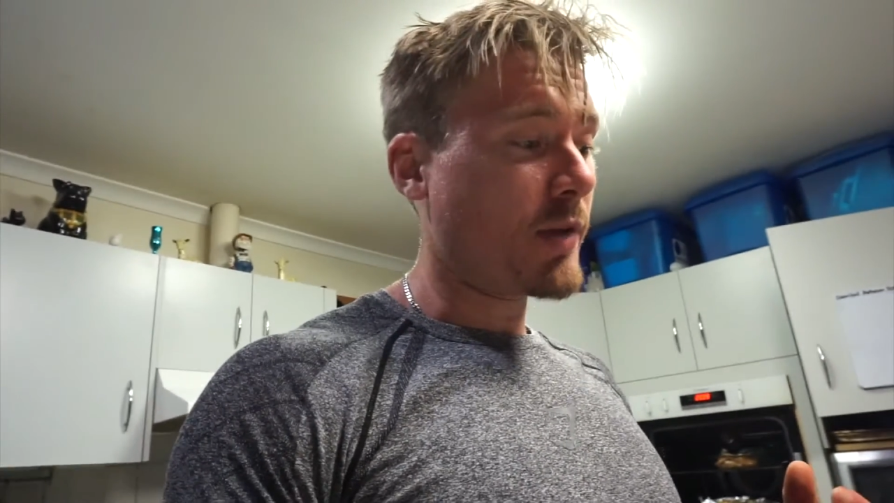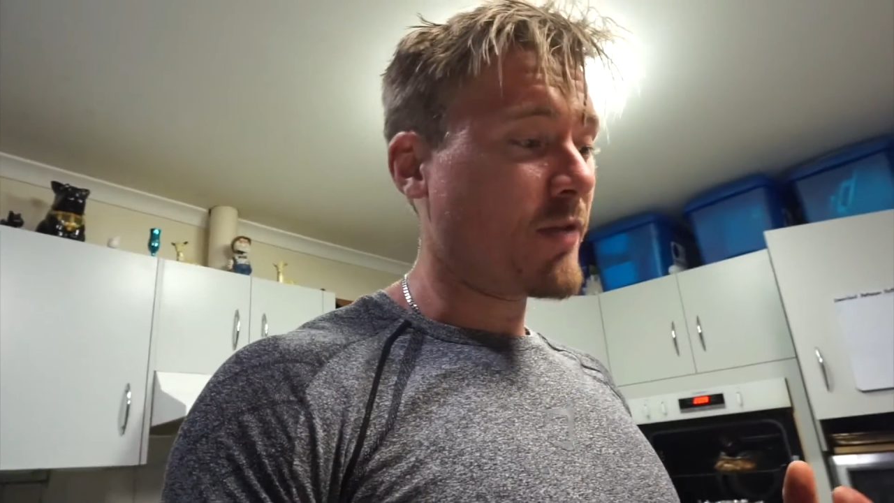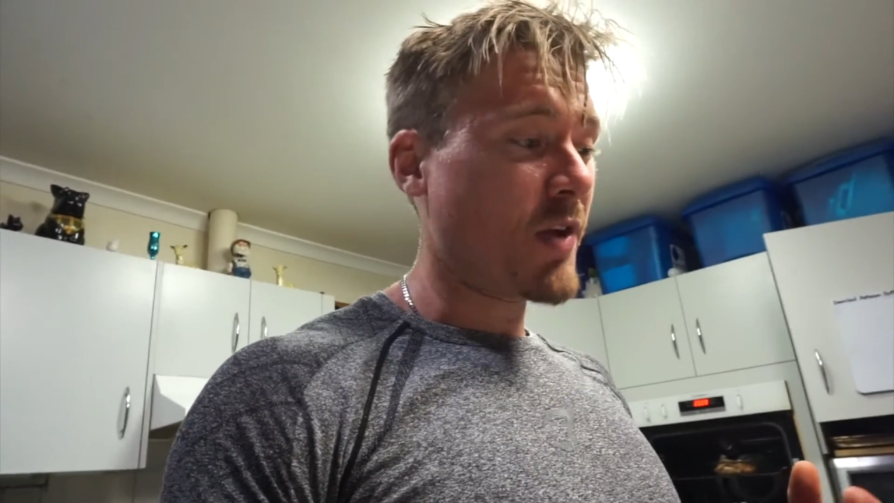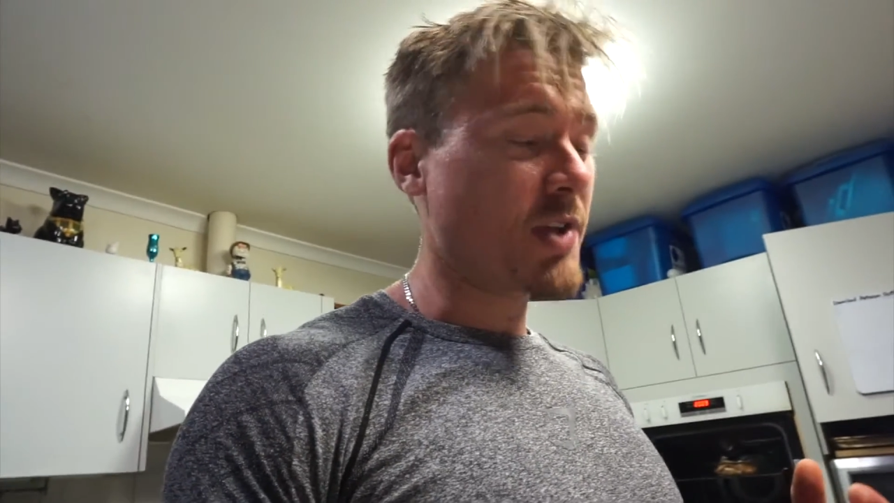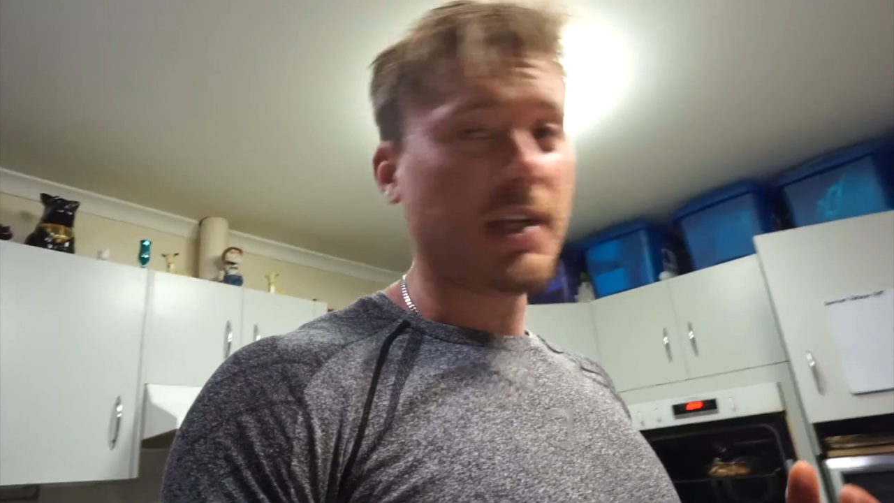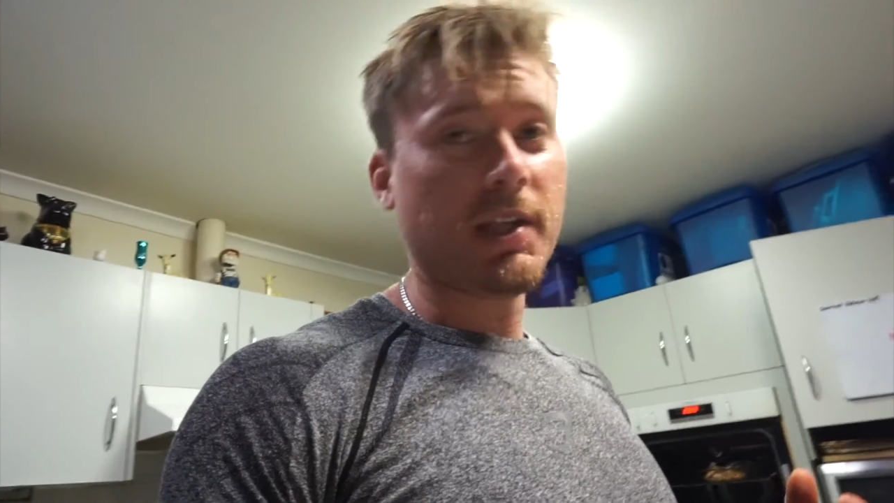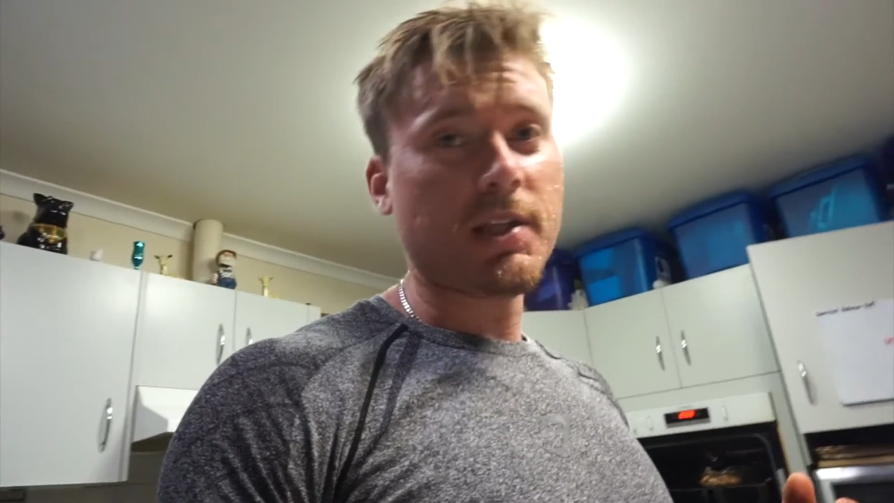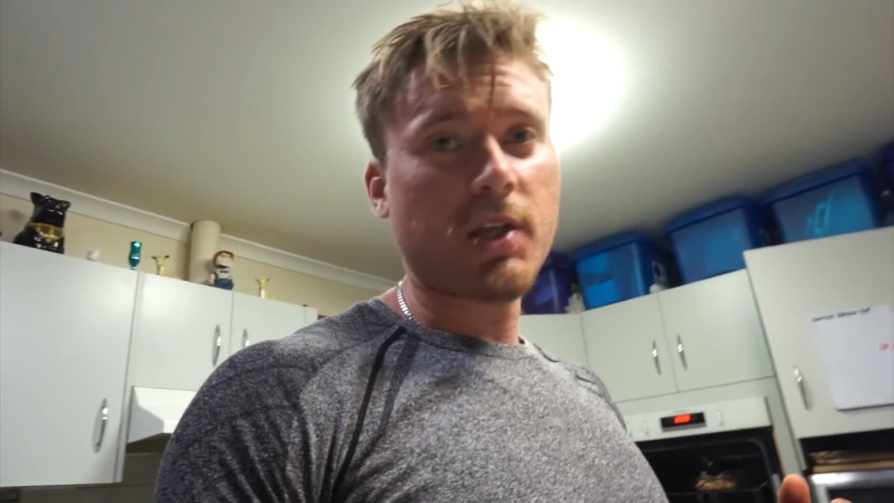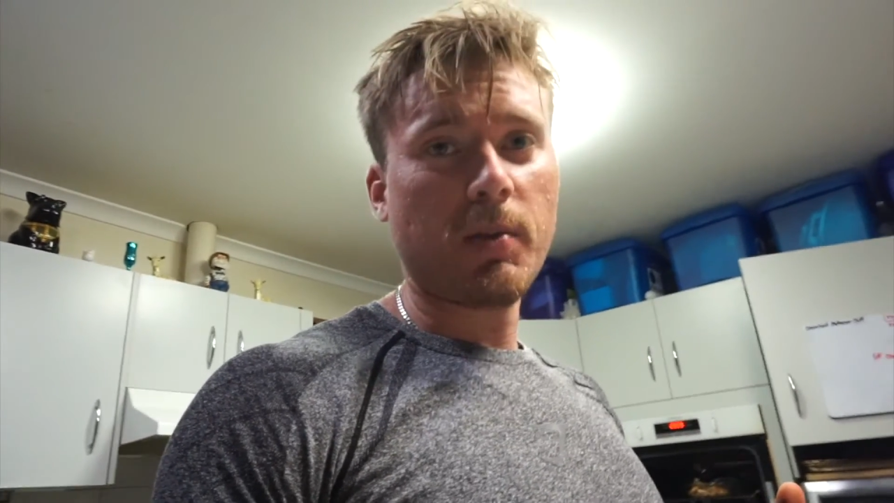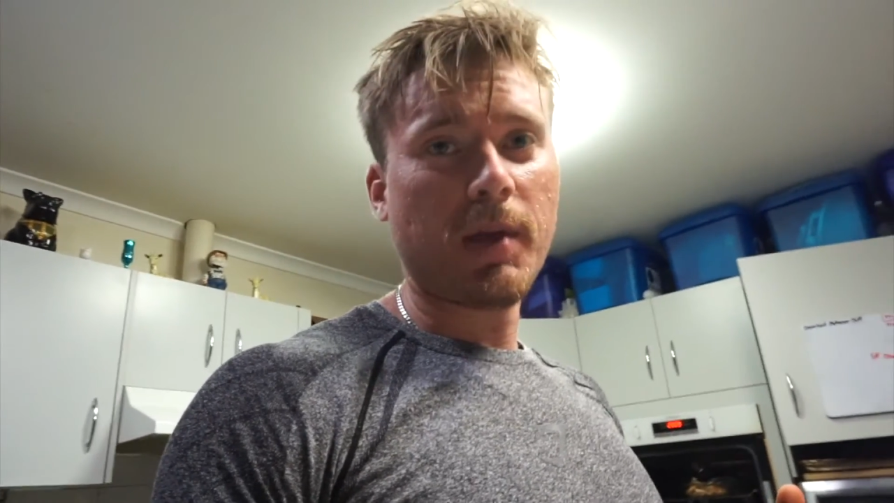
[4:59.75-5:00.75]
first thing
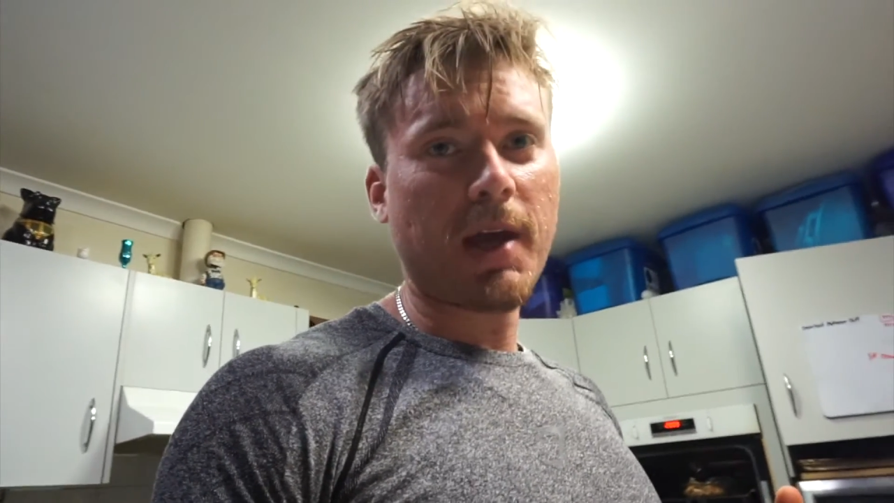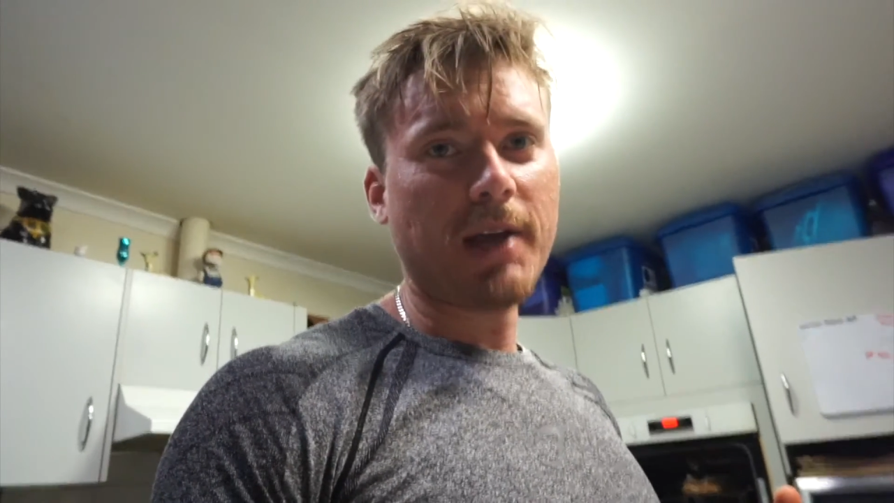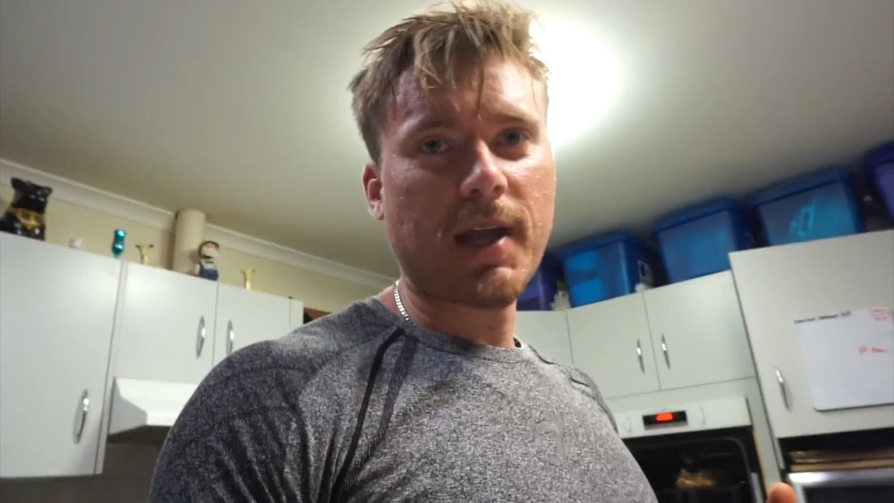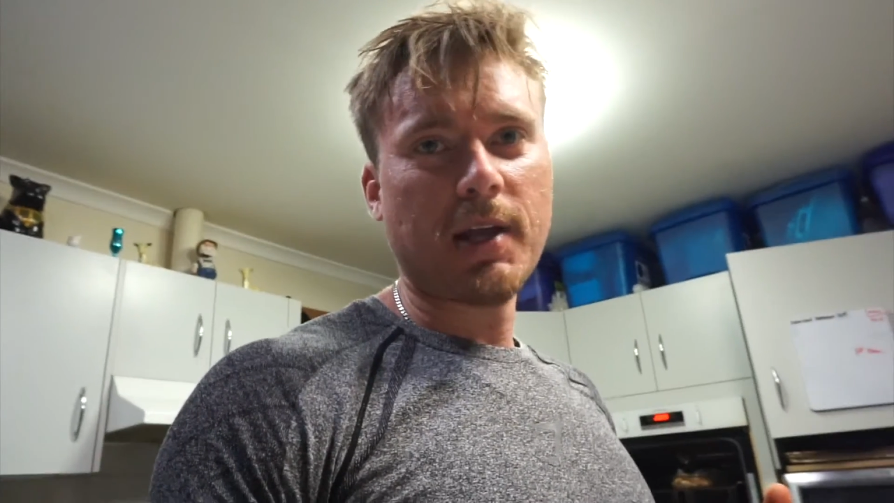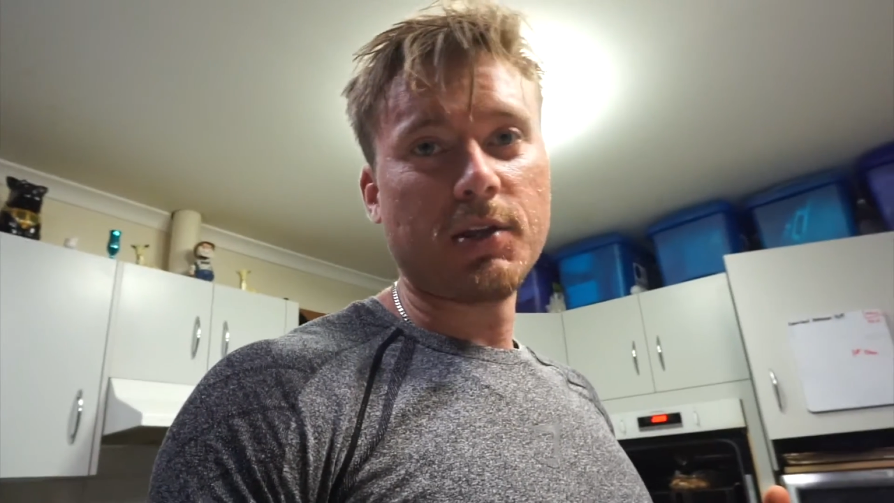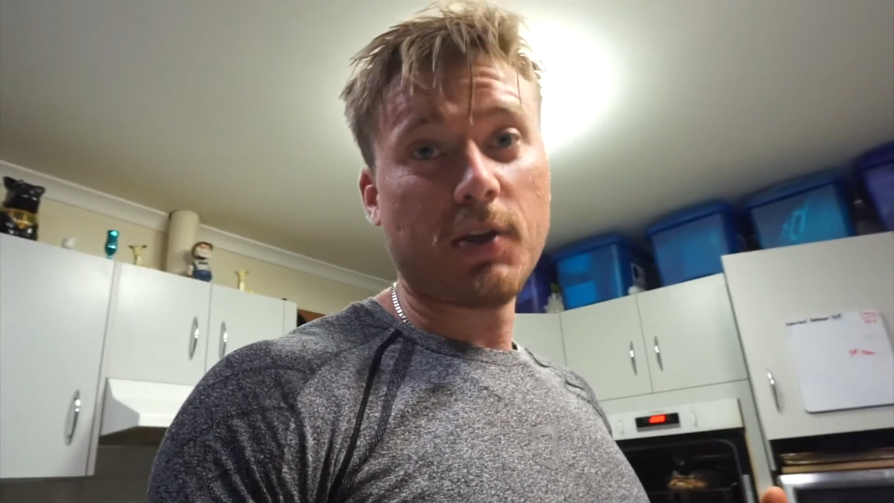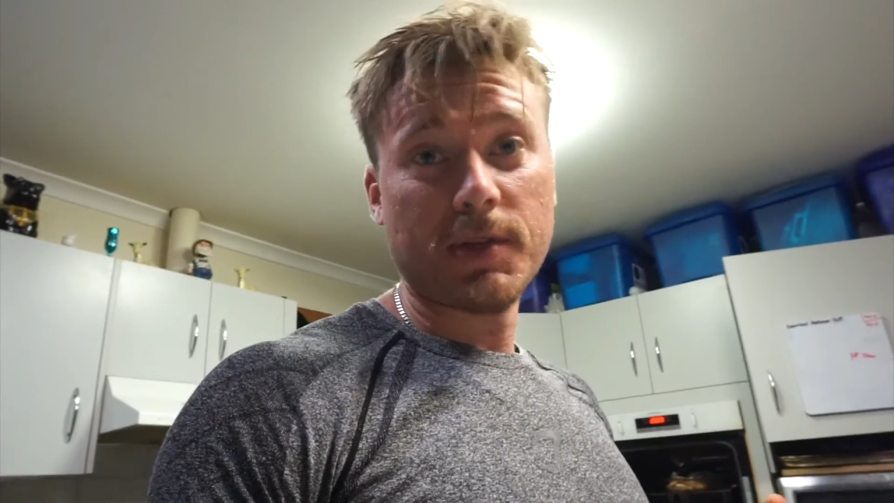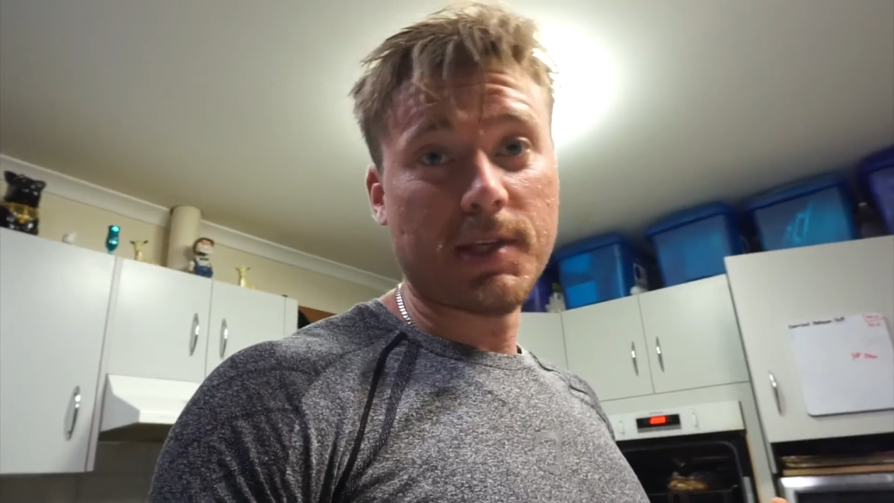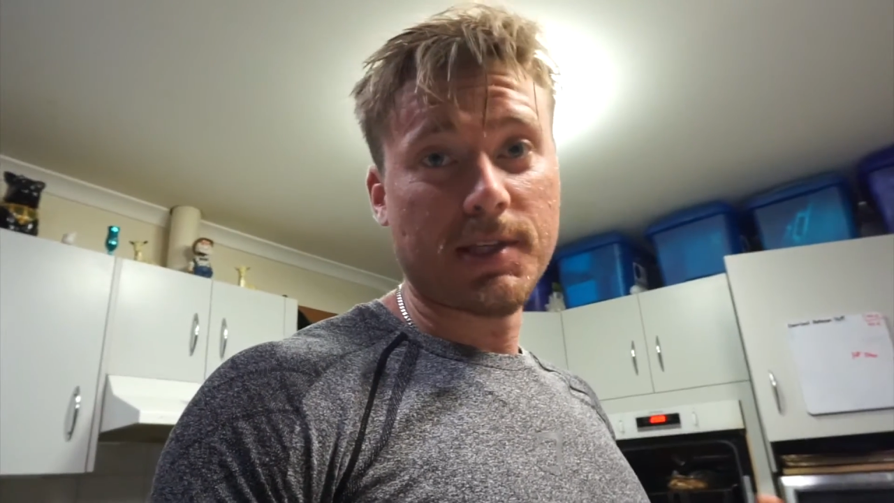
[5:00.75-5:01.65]
that's going to be cut down is obviously